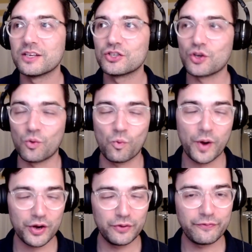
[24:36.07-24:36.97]
So
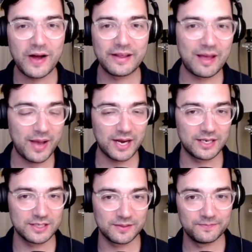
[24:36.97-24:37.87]
where do you find that
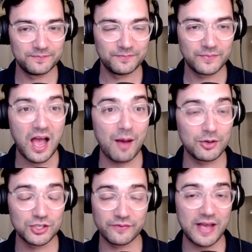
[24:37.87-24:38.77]
mechanism? How
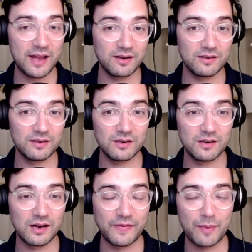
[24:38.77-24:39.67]
much of that
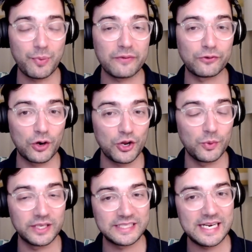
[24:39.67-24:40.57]
buffer are you
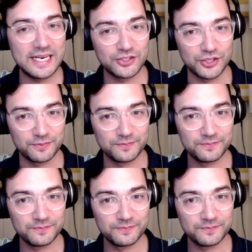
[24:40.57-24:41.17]
willing to eat into?